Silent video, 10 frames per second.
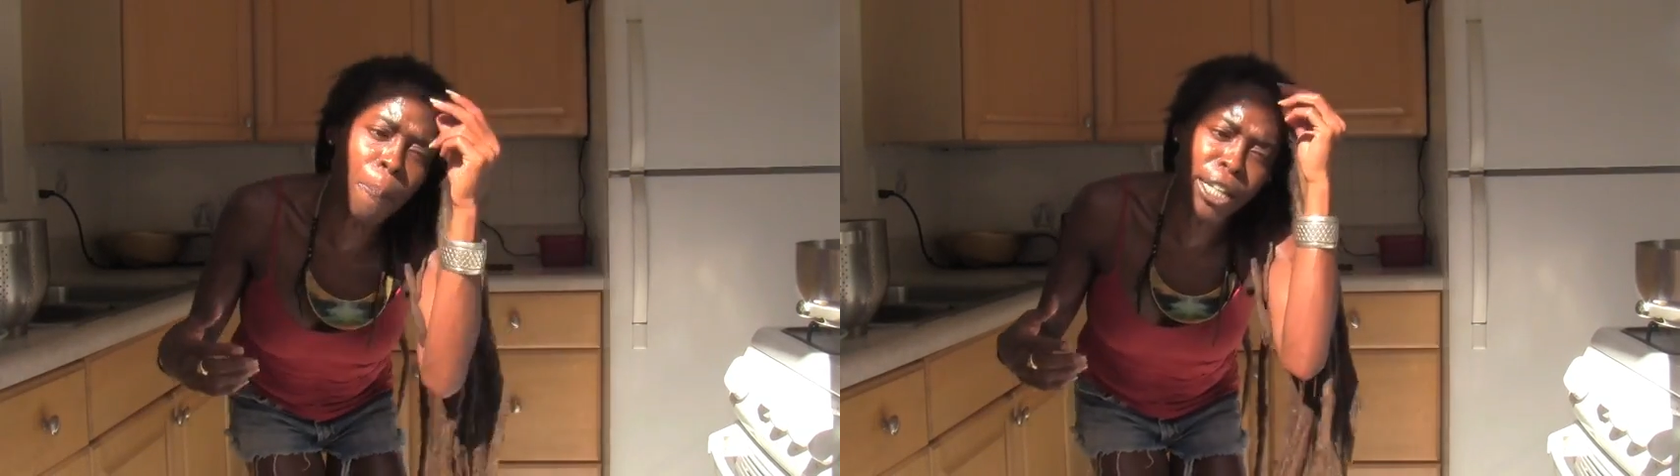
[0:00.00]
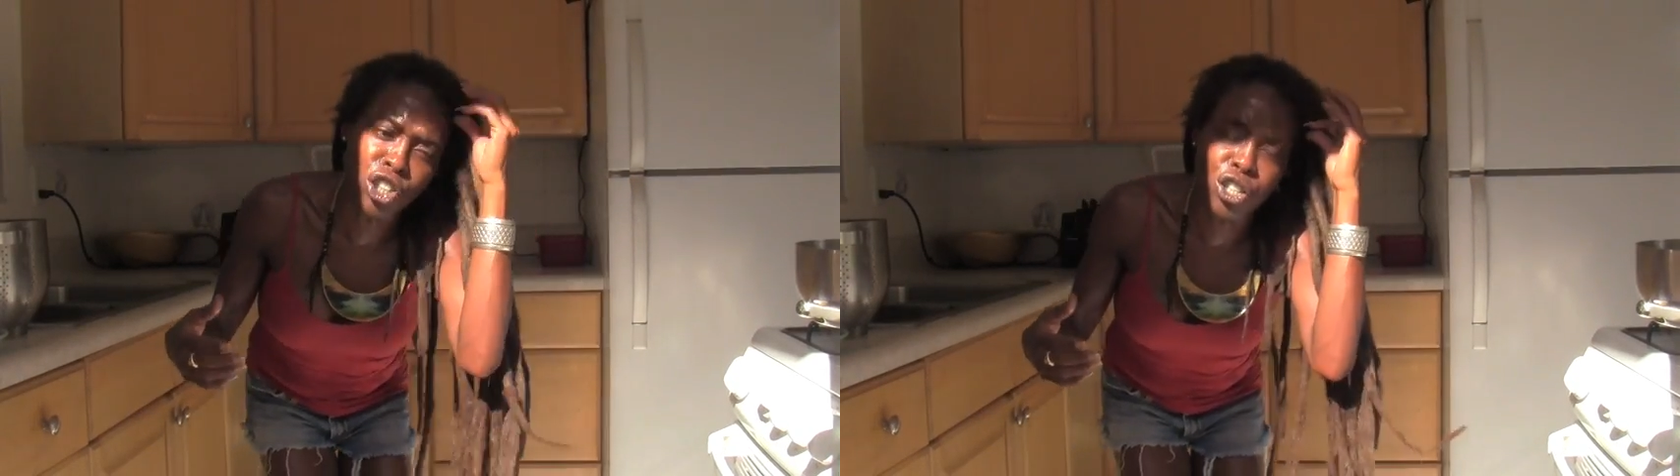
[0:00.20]

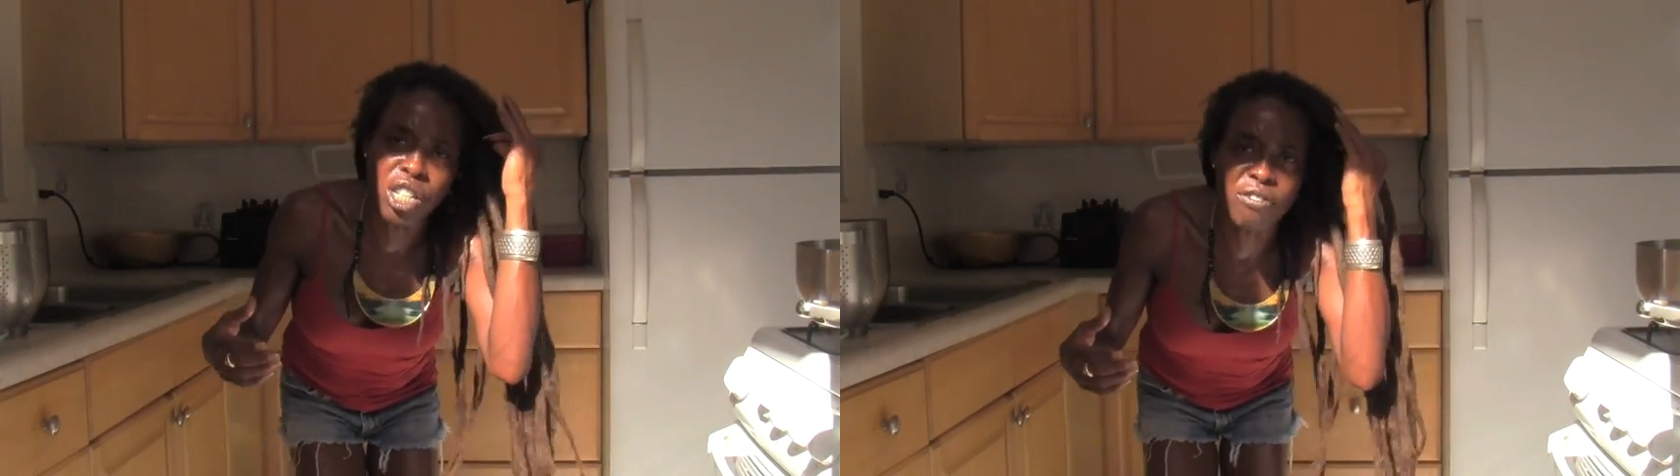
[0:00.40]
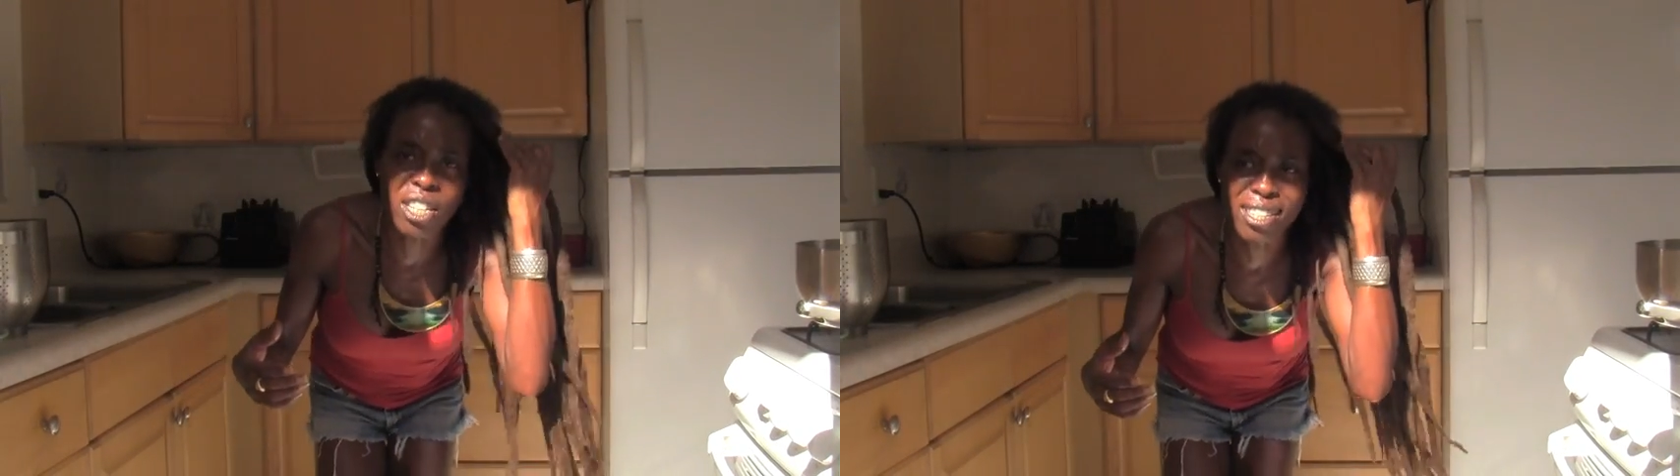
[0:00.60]
pictures
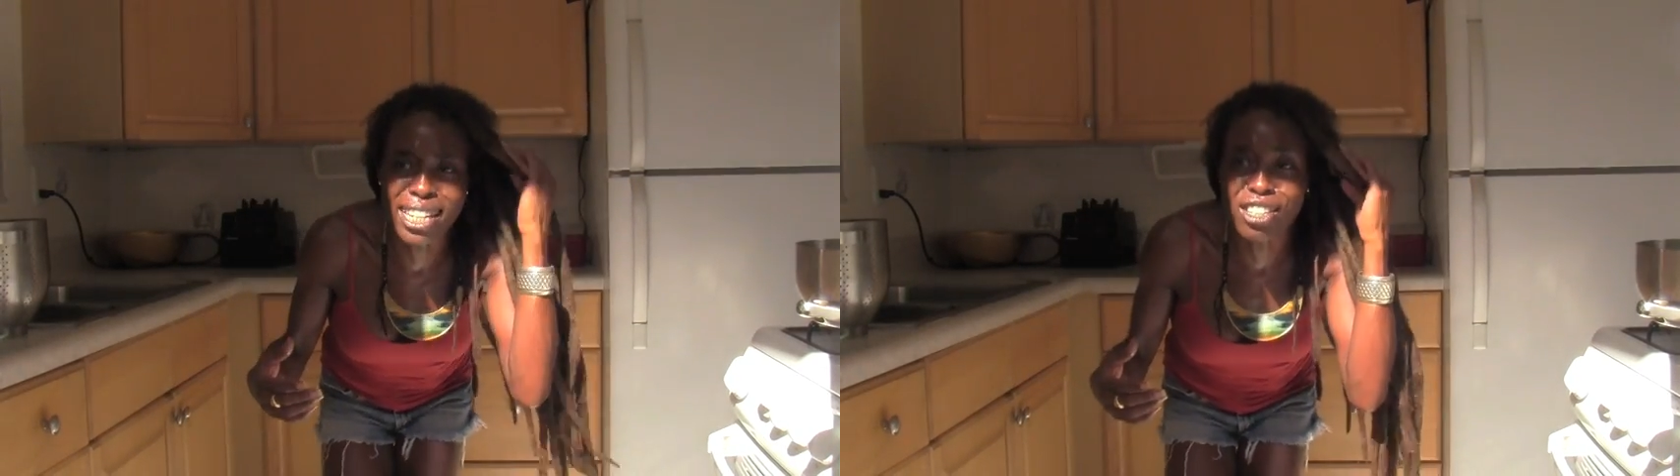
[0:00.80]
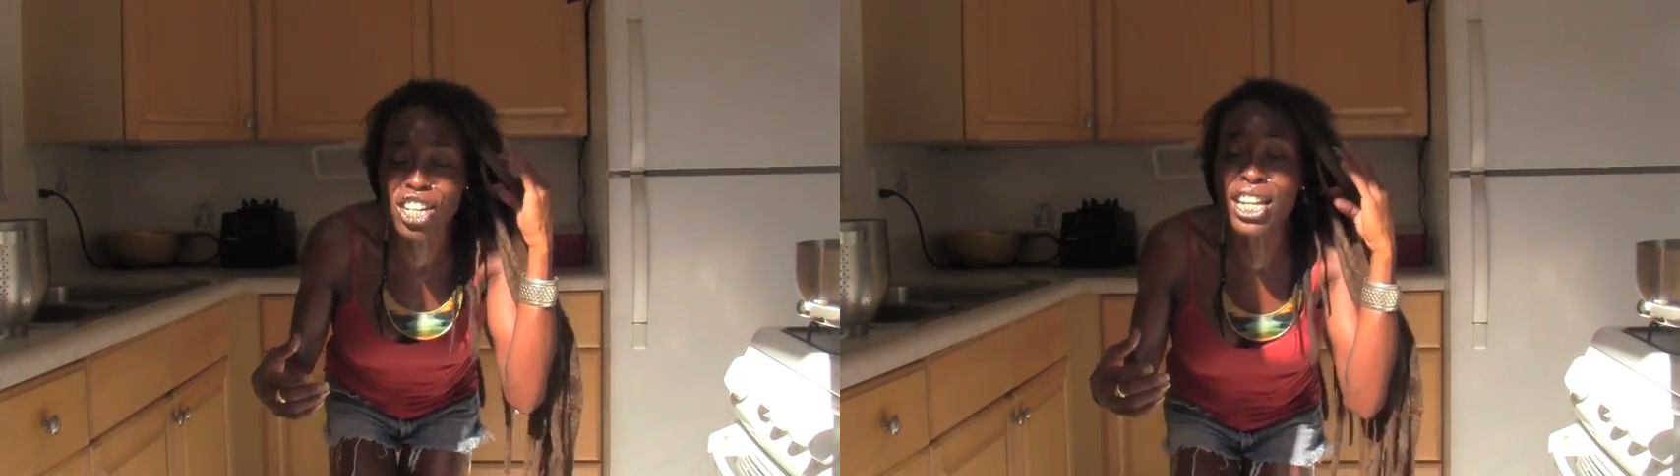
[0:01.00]
of this
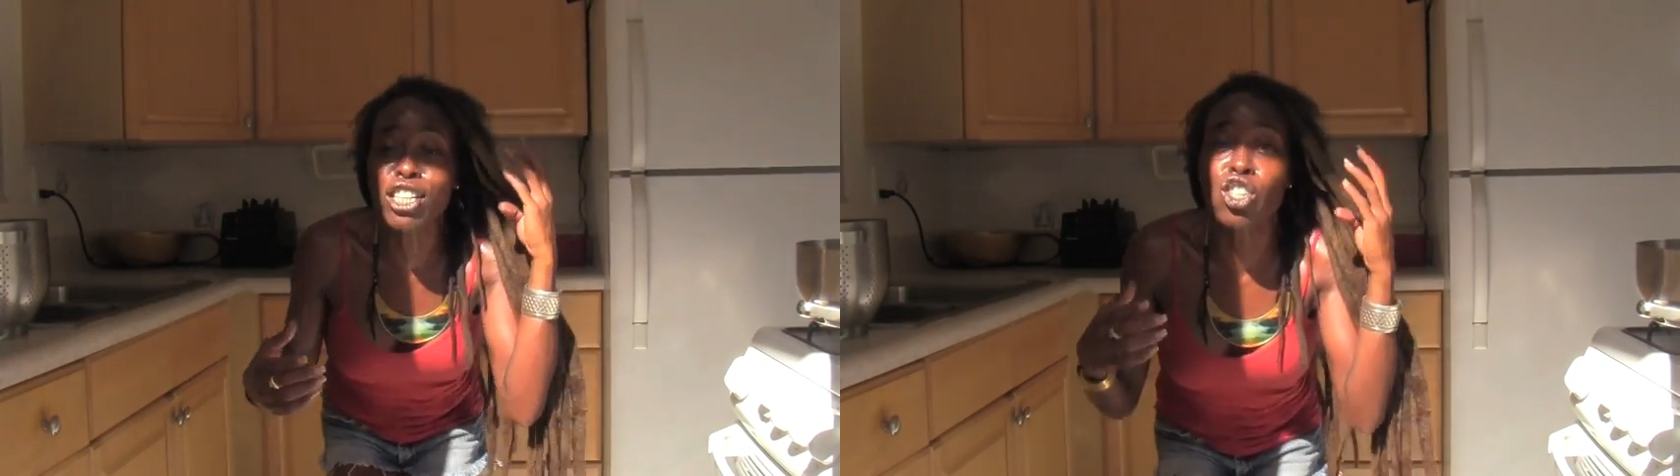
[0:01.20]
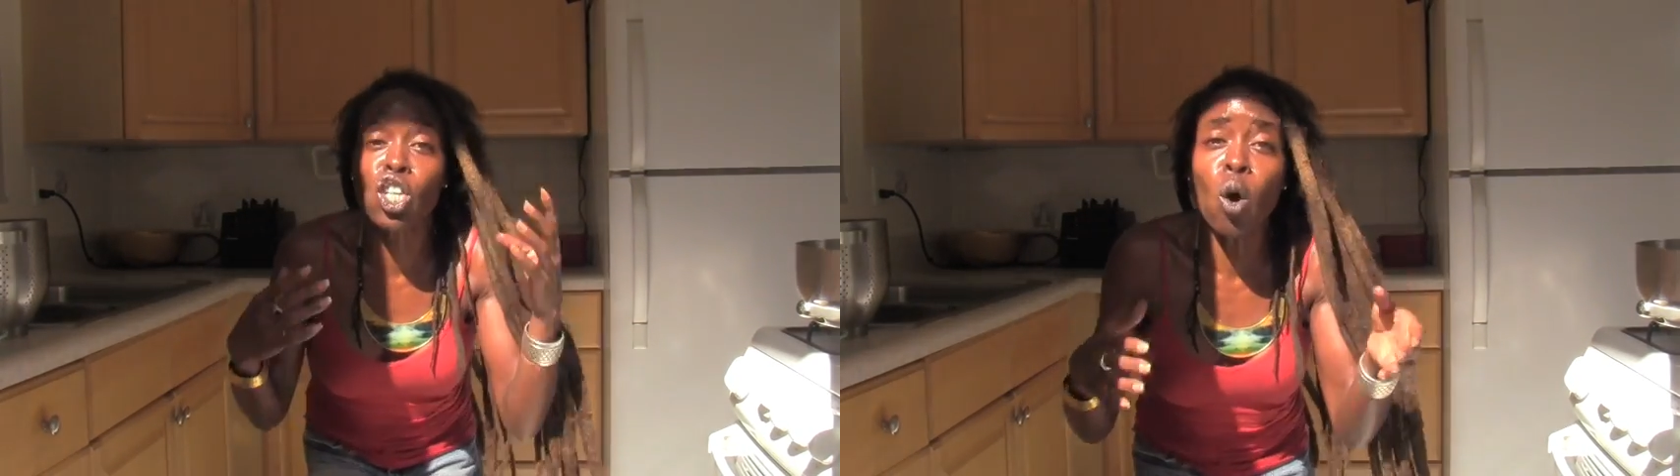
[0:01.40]
dish, and
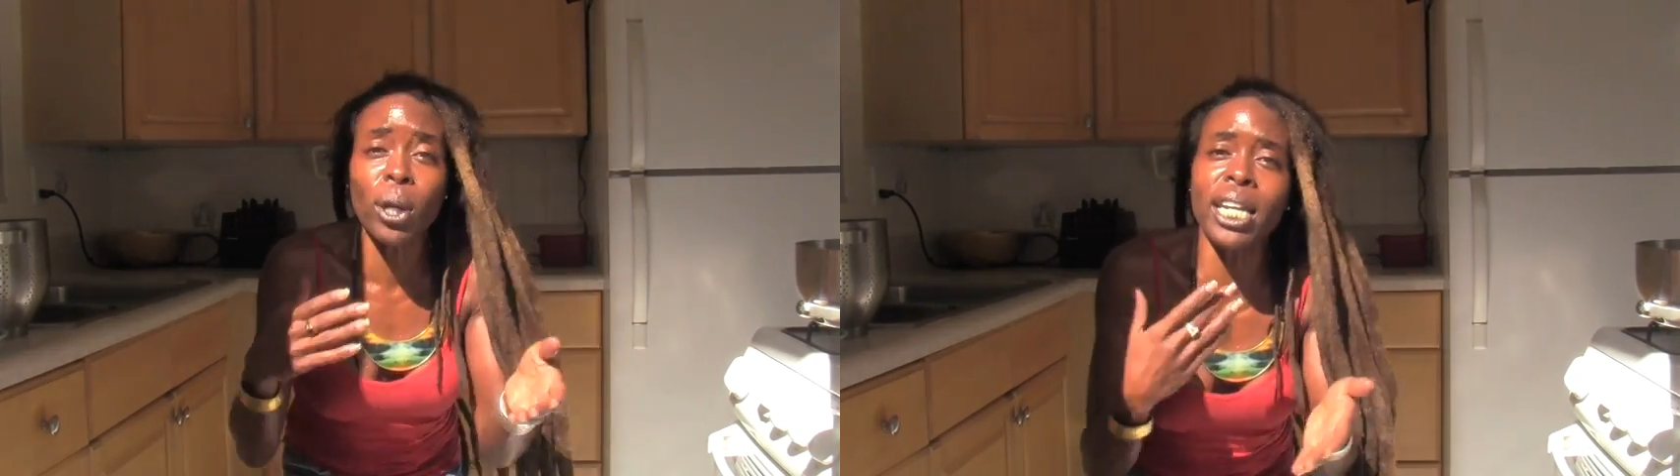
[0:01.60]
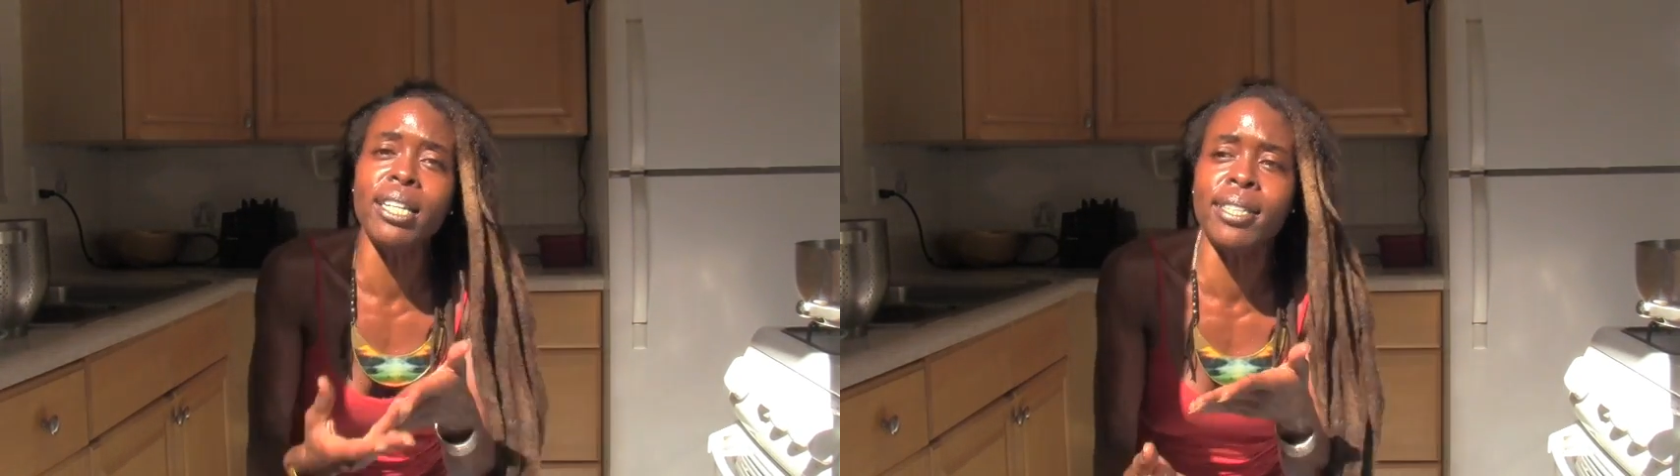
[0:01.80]
it's so
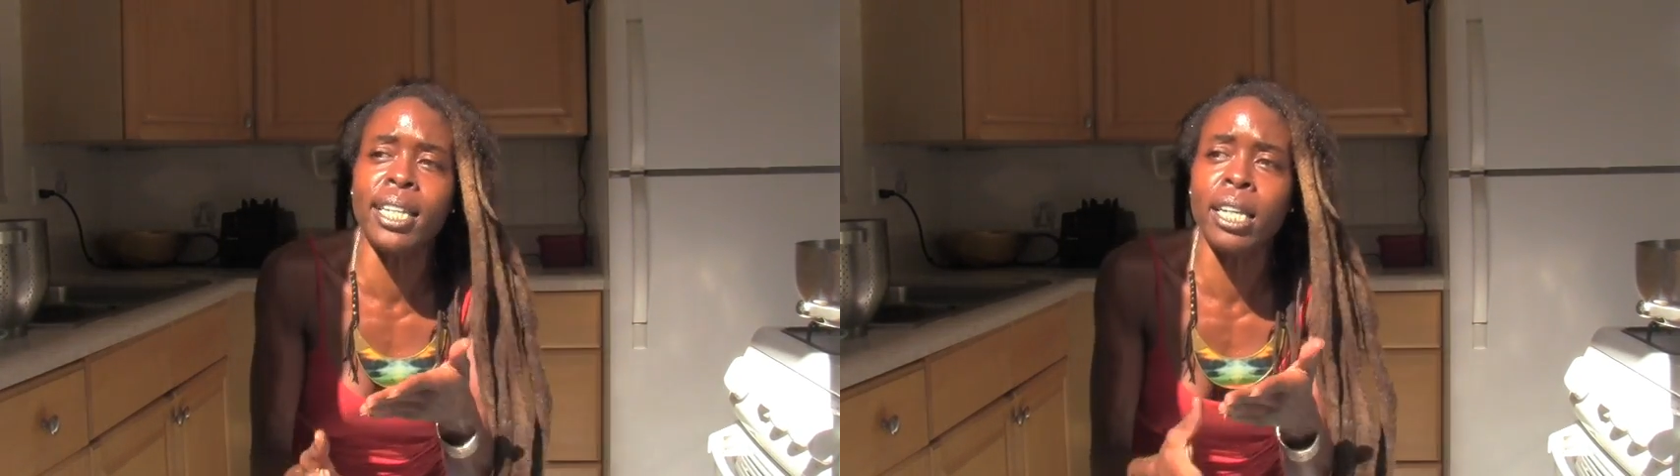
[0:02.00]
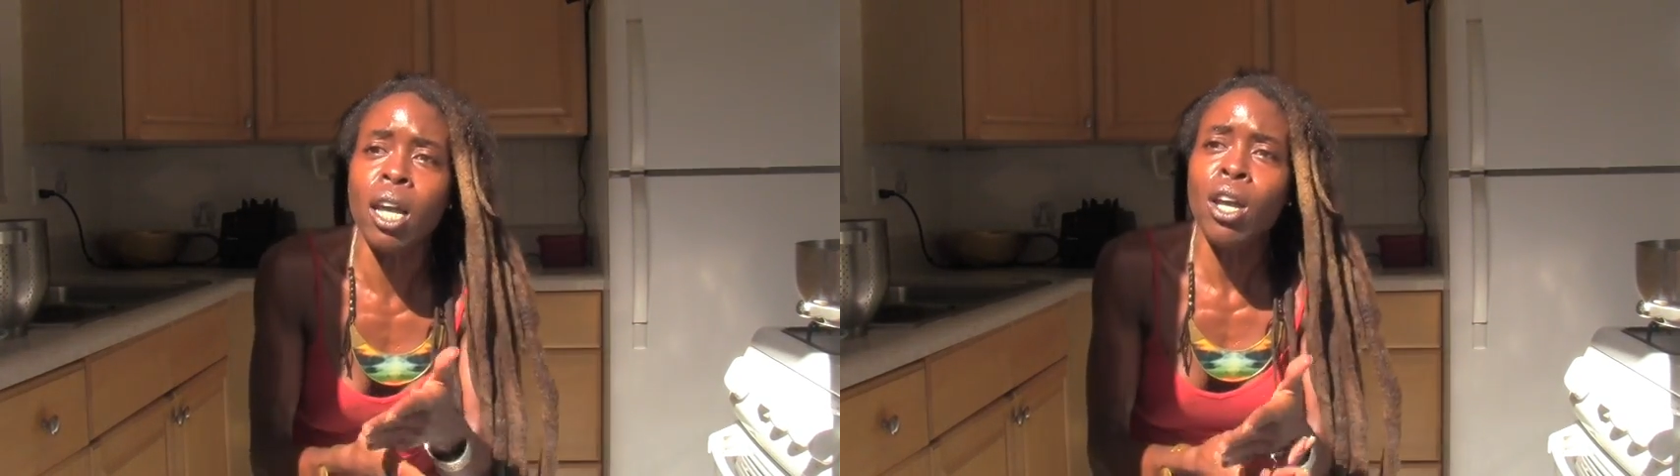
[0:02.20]

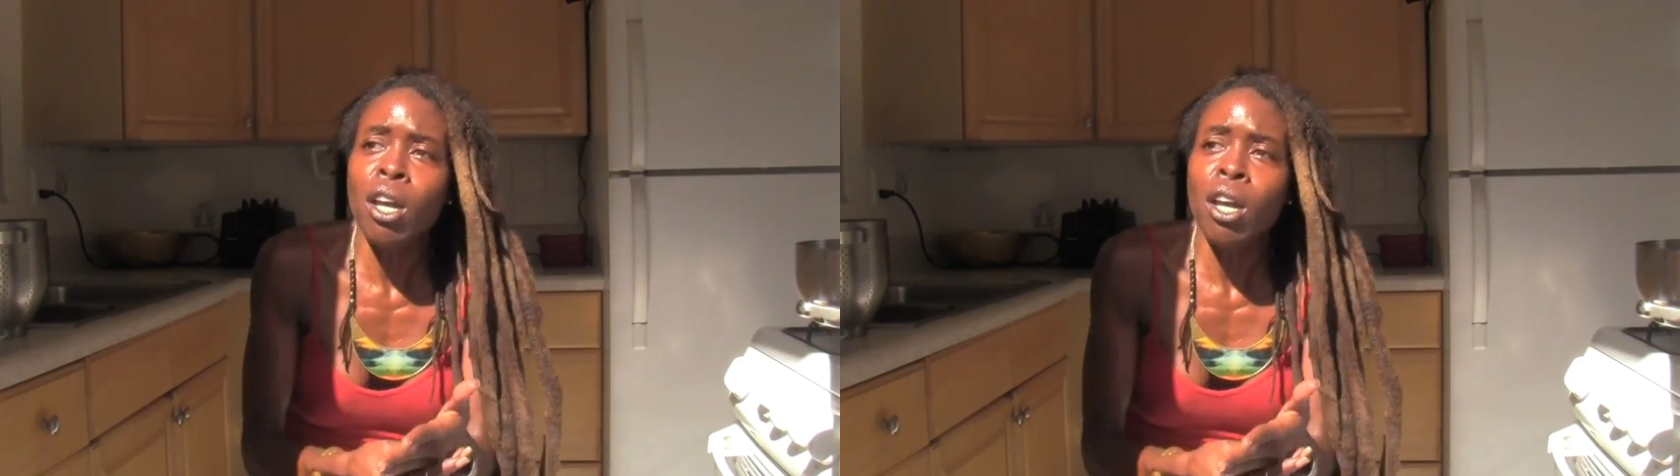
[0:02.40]
easy,